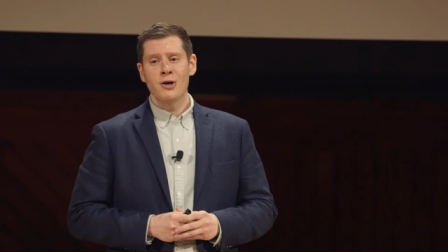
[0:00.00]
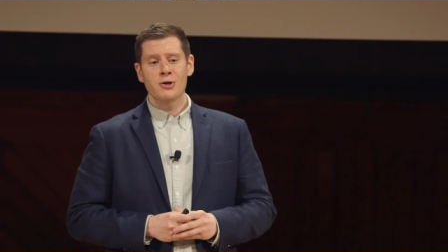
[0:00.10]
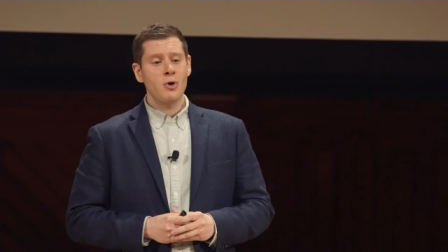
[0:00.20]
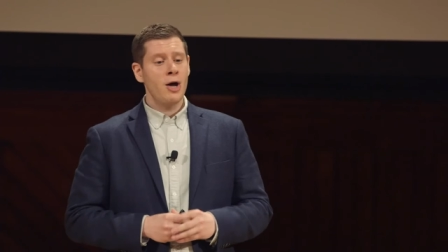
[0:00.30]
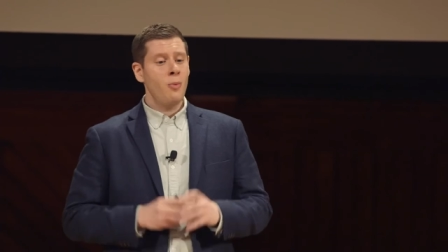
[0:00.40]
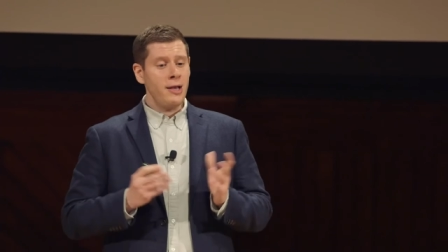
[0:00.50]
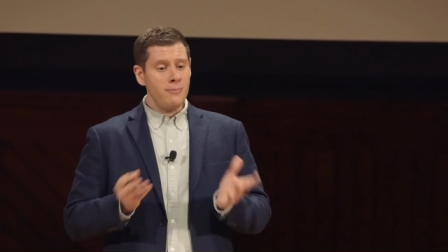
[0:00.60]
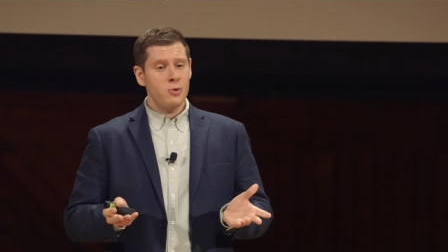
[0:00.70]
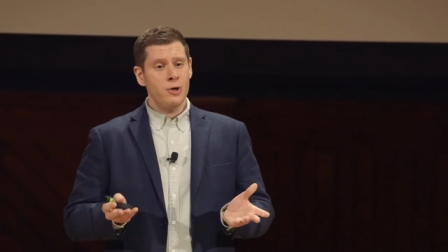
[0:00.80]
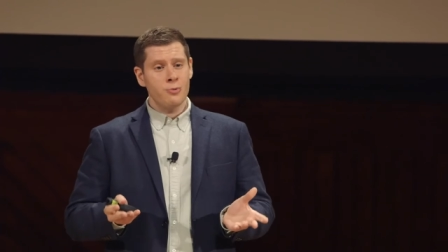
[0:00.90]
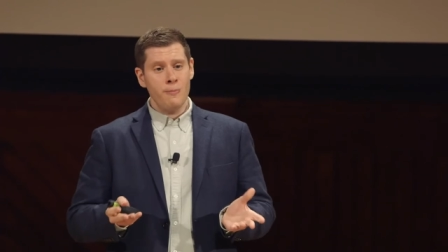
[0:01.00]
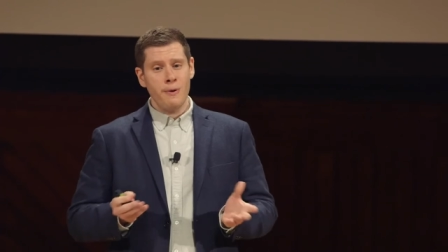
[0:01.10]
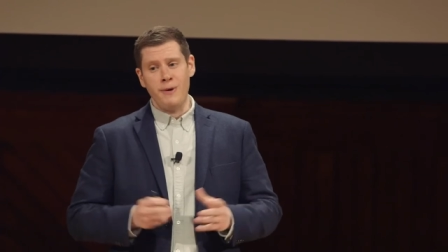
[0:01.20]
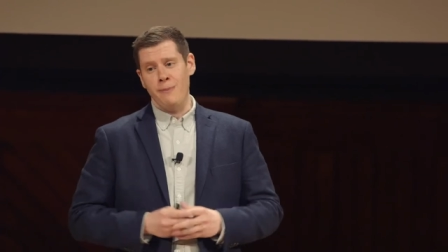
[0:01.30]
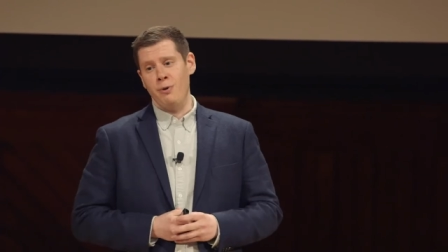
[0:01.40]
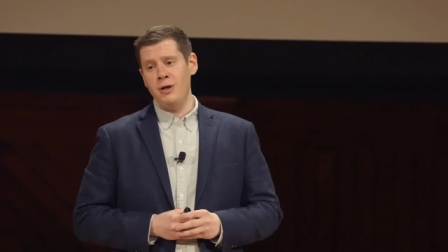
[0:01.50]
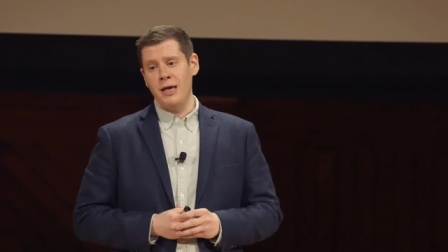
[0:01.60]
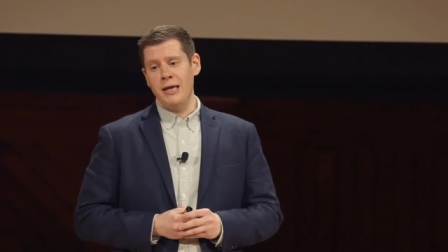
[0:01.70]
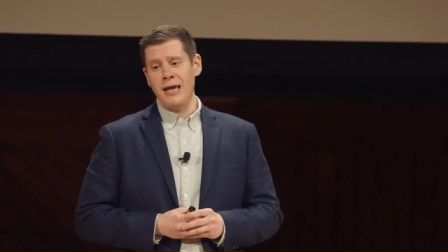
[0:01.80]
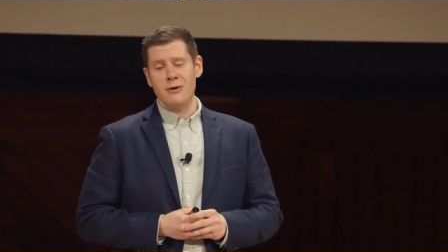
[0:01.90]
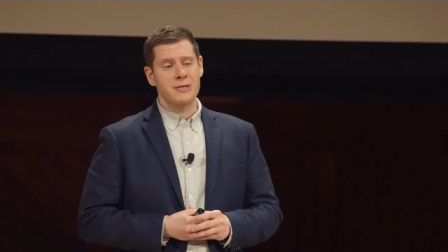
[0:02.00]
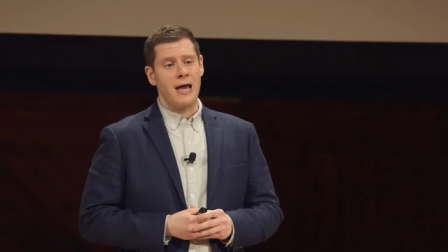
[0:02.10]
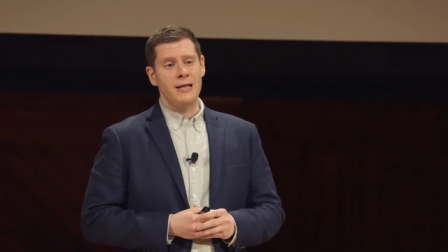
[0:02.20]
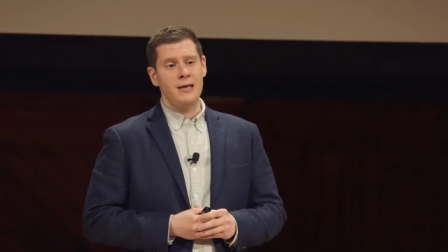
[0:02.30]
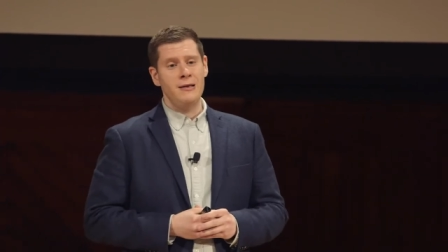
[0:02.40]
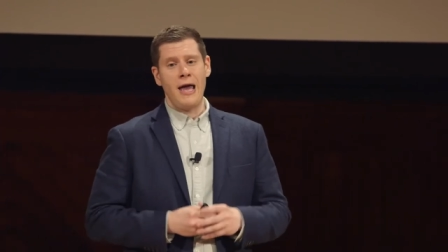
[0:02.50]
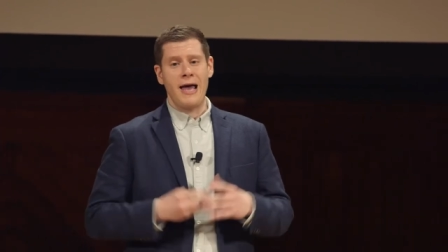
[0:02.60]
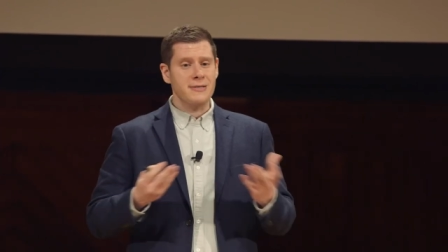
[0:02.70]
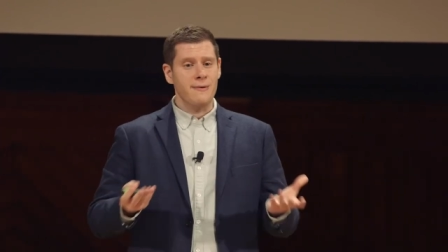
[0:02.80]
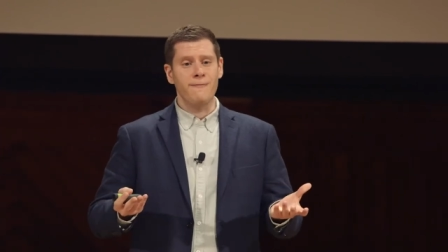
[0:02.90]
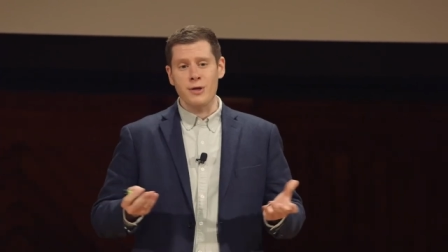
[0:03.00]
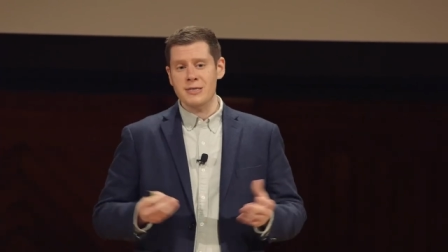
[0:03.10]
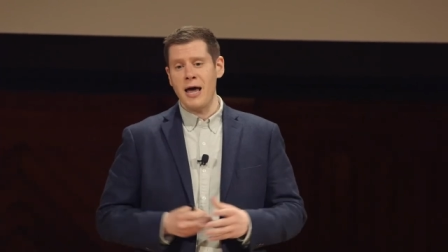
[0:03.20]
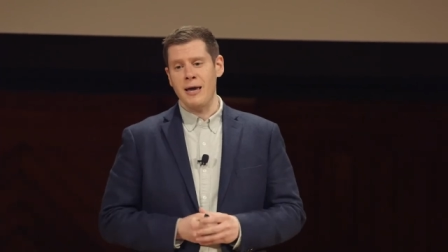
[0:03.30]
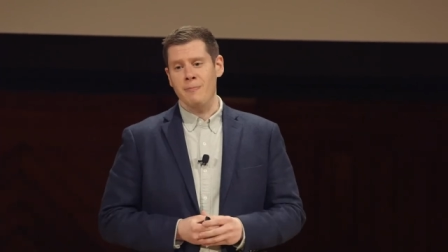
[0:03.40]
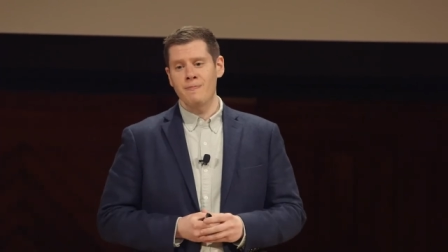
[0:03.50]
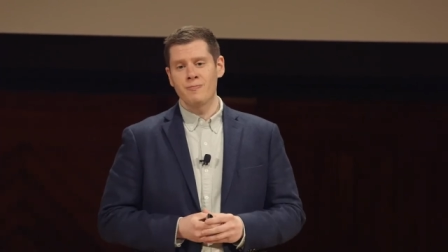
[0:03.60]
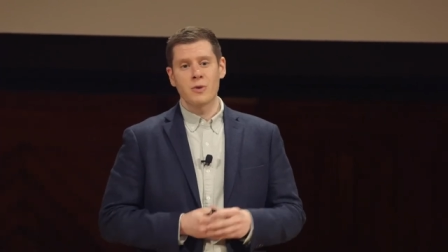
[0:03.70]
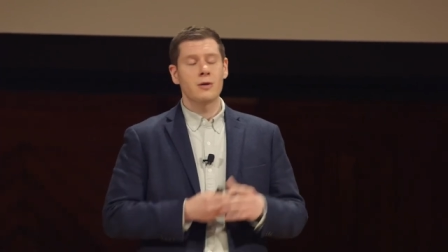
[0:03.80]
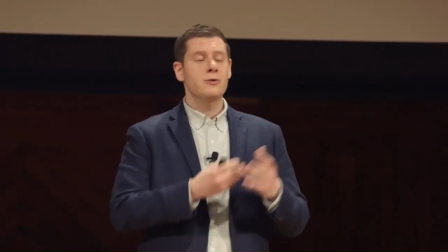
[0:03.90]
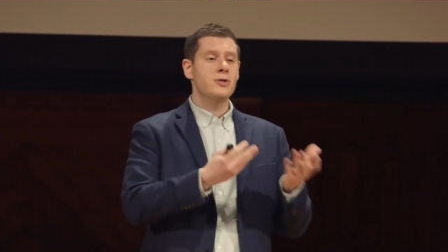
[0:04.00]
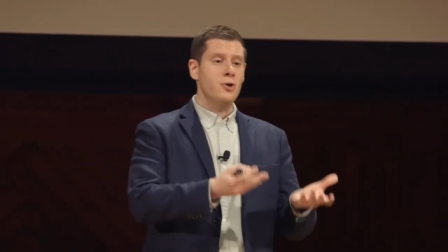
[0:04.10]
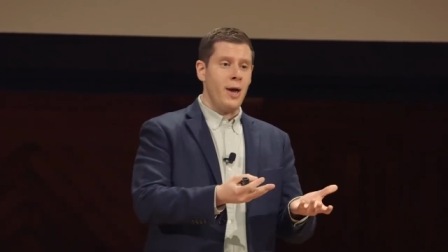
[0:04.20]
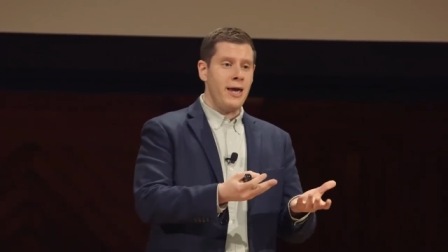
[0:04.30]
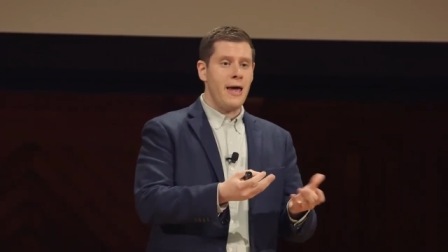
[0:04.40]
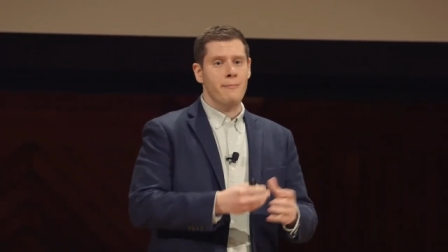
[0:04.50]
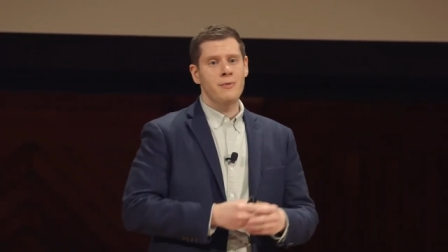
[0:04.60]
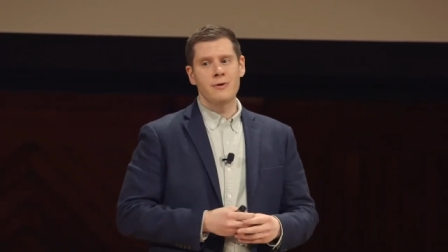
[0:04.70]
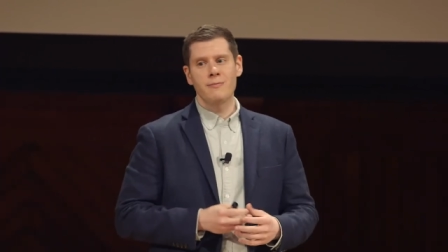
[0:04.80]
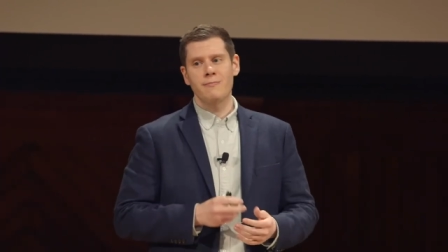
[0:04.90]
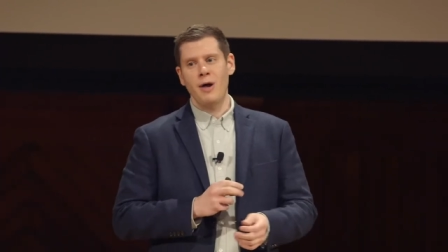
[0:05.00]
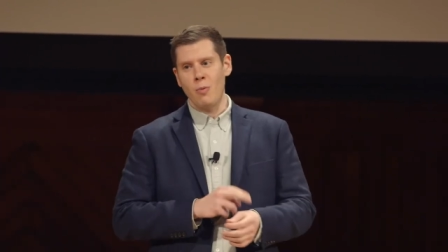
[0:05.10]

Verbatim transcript: So I went up to a group of people eating outside and asked them for the time. 2 a.m. My